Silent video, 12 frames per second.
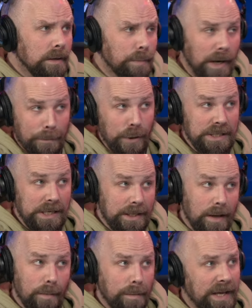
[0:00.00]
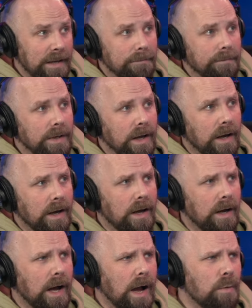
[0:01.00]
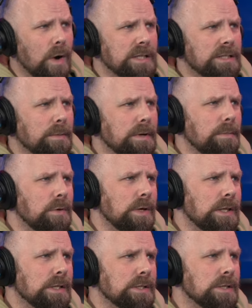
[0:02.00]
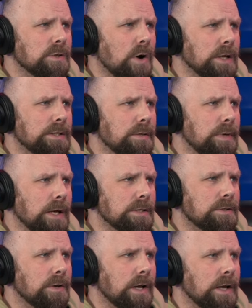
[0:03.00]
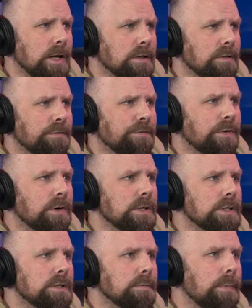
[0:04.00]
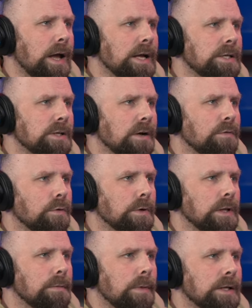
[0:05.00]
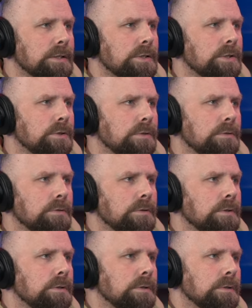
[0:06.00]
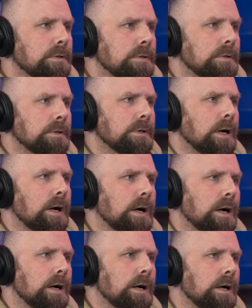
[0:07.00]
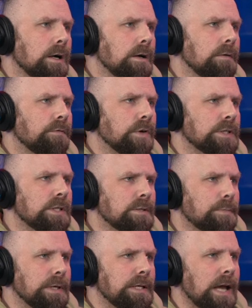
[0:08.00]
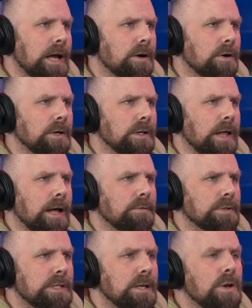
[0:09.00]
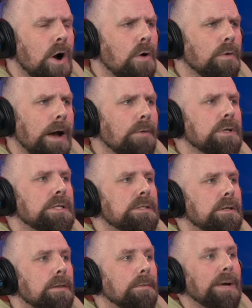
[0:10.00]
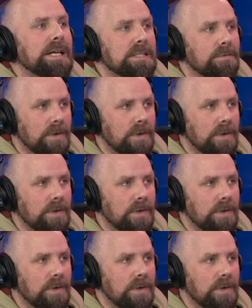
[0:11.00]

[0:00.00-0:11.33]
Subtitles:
But I appreciate that, my man. I watched WWE This Is Awesome yesterday, and the first match of Gorilla Monsoon versus the Big Cat Ernie Ladd was... that was the best of